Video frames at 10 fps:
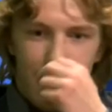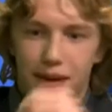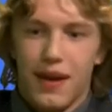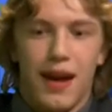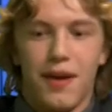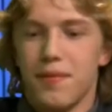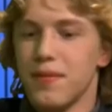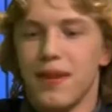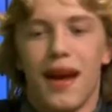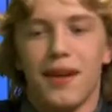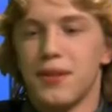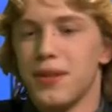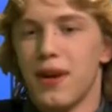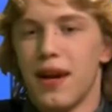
I'm not sure.